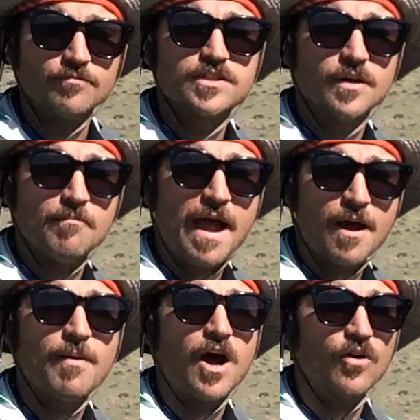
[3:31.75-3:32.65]
to
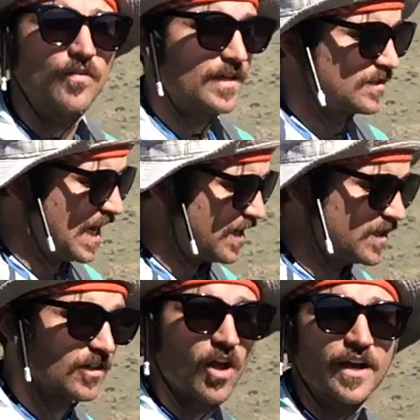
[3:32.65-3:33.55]
map out this
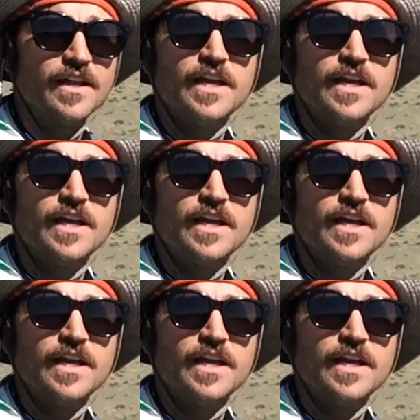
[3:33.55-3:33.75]
anticline.